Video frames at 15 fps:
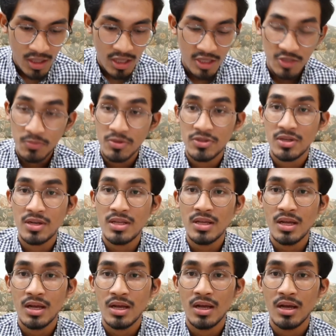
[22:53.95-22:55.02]
especially
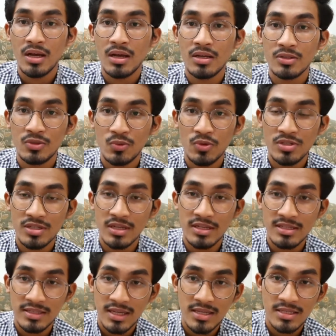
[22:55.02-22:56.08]
towards the
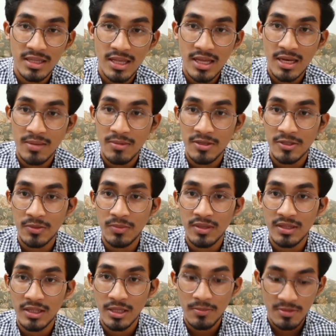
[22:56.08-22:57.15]
science and
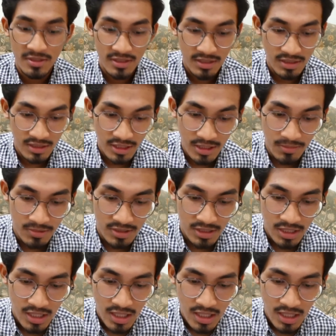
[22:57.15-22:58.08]
mathematics terms.